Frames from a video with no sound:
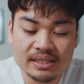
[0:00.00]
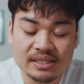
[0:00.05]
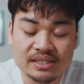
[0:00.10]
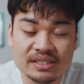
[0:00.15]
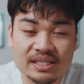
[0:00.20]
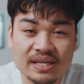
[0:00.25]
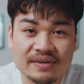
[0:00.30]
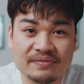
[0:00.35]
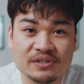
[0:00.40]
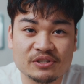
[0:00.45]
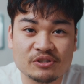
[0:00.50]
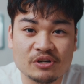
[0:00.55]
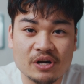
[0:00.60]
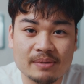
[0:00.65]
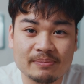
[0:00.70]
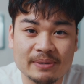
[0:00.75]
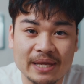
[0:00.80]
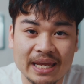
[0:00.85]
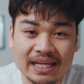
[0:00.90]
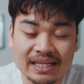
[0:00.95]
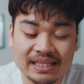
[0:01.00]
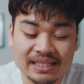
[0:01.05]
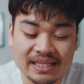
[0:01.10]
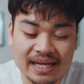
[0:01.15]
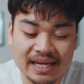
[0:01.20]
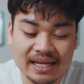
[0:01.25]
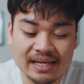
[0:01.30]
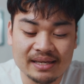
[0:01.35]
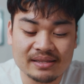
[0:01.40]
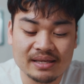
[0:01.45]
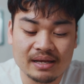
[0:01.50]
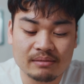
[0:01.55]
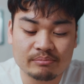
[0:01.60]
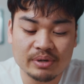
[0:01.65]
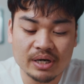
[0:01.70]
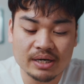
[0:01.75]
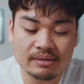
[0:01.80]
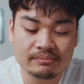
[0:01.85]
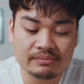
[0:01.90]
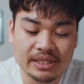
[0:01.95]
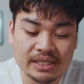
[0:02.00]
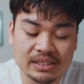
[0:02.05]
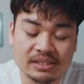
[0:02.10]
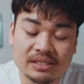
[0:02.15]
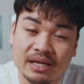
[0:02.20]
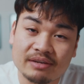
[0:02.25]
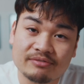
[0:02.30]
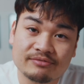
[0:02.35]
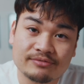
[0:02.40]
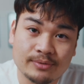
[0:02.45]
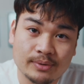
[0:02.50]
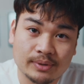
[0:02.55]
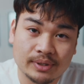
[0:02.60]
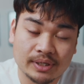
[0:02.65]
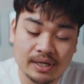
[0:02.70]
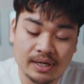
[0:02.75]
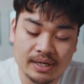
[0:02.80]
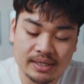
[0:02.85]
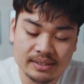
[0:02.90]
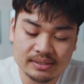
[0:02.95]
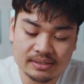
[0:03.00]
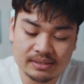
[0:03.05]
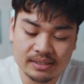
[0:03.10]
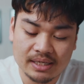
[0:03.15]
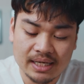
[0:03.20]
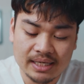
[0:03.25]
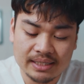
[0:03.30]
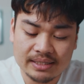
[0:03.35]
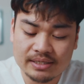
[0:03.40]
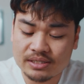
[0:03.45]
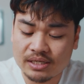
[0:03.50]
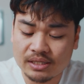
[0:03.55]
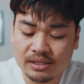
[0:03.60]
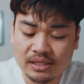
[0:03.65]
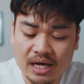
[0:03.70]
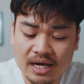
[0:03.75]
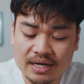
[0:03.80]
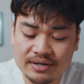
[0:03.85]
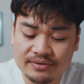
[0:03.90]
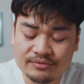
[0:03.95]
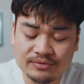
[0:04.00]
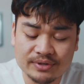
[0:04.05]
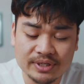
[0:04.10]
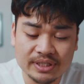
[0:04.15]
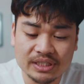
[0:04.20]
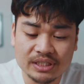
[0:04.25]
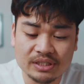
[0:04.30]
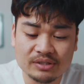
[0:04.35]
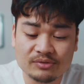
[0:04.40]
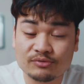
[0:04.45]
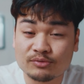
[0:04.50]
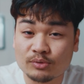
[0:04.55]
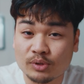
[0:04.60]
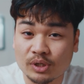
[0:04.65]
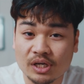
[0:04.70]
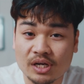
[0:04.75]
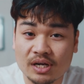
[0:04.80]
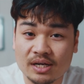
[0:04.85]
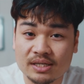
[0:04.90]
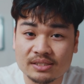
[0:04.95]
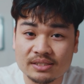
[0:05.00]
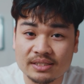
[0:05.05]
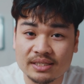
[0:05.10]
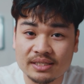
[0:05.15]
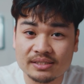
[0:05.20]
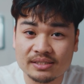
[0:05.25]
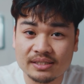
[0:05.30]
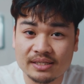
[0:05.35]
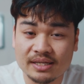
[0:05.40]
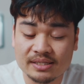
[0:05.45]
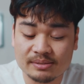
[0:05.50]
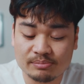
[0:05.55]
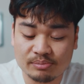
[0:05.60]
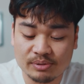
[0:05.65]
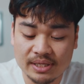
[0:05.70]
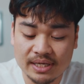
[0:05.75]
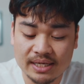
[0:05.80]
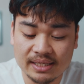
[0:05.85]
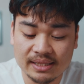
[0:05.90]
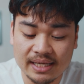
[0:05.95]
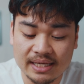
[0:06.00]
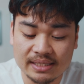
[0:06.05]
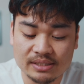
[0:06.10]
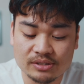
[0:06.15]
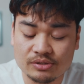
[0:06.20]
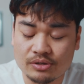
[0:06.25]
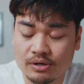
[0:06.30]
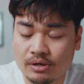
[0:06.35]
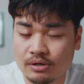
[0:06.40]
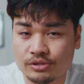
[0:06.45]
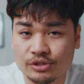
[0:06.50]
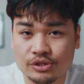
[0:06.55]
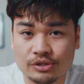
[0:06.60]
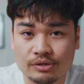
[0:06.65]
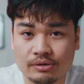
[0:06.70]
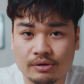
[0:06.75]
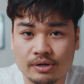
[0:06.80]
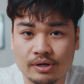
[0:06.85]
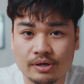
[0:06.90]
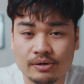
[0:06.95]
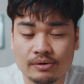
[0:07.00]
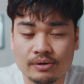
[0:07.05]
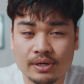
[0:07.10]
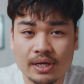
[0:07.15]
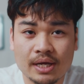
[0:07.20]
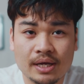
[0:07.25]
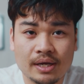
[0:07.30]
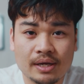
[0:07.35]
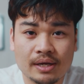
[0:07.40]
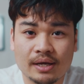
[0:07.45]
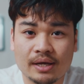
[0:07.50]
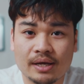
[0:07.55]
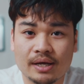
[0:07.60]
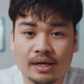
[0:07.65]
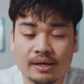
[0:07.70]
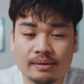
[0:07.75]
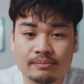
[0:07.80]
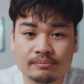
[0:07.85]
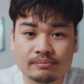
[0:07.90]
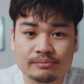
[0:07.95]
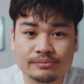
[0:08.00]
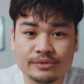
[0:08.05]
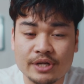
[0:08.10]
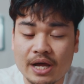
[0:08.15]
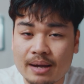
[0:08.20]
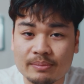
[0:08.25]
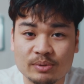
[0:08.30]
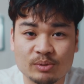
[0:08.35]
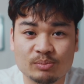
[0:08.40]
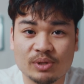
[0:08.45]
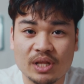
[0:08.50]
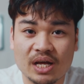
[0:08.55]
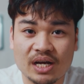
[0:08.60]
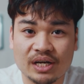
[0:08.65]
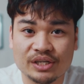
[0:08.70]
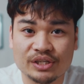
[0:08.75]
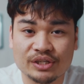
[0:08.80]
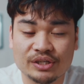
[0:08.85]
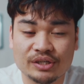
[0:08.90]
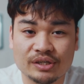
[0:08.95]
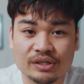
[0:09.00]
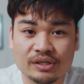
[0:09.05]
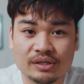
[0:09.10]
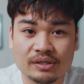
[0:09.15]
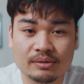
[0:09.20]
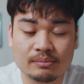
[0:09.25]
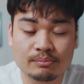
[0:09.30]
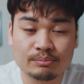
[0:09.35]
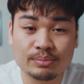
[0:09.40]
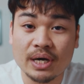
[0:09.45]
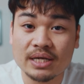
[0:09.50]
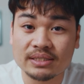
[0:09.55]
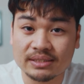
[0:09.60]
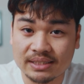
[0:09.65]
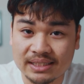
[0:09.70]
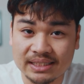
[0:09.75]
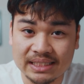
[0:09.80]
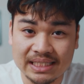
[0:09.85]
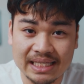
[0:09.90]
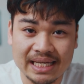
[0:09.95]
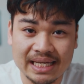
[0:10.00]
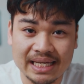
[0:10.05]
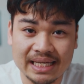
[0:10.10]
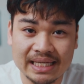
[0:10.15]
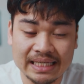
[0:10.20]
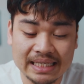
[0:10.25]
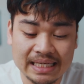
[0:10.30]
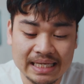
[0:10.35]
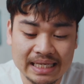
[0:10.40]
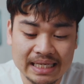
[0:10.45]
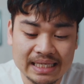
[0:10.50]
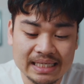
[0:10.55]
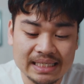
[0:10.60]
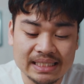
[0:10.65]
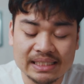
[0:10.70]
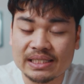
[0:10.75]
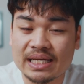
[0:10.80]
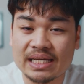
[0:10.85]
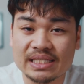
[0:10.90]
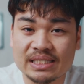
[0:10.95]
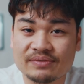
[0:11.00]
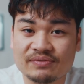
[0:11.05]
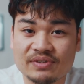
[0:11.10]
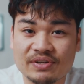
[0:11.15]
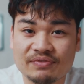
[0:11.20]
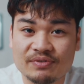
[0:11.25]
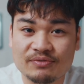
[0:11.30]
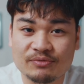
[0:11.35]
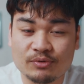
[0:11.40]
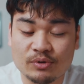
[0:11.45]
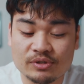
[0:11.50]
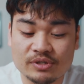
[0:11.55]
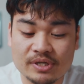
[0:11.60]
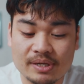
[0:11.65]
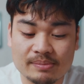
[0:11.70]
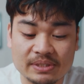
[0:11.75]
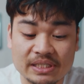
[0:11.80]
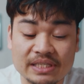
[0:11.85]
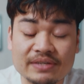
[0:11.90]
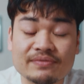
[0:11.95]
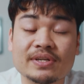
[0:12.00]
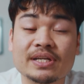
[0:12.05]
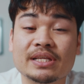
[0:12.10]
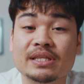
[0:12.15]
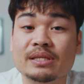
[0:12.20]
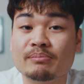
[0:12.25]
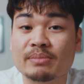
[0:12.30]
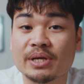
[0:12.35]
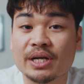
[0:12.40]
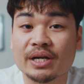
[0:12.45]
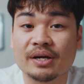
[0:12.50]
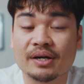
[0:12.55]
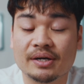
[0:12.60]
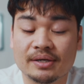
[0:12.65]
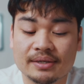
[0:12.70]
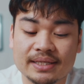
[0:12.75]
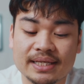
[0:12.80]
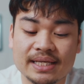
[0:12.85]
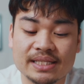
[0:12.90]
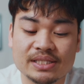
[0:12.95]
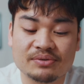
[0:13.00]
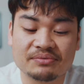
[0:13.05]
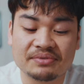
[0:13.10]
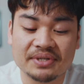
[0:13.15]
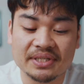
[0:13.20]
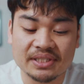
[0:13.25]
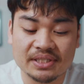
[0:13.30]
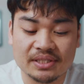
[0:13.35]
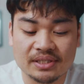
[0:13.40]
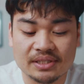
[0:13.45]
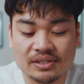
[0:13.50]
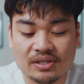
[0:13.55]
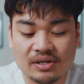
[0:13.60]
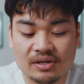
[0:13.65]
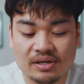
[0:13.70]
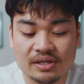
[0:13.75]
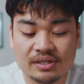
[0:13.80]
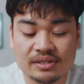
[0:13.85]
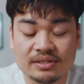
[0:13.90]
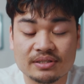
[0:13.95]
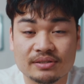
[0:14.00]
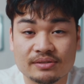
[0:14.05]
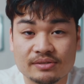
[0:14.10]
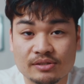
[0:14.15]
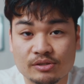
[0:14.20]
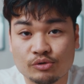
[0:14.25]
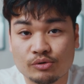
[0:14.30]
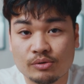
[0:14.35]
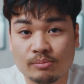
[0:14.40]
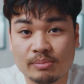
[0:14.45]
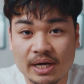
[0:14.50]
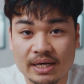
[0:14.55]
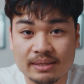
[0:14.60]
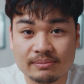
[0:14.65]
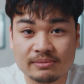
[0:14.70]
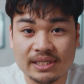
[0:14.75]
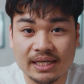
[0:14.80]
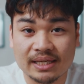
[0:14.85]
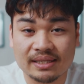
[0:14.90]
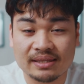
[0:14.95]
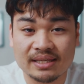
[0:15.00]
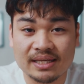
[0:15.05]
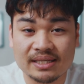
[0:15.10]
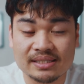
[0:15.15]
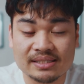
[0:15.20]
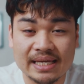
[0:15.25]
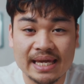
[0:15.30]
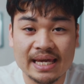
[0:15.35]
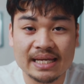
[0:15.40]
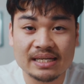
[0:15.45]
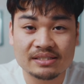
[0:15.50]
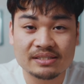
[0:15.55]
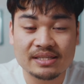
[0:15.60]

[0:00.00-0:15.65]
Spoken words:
The 7 drop 8k that bottom decks a 4 cost. There's a lot of really good 4 costs in today's play, like Zorojuro, Nami Blocker, Bond Clay, lots of different 4 drops. Even in the mirror, it's a really good card to bottom deck things and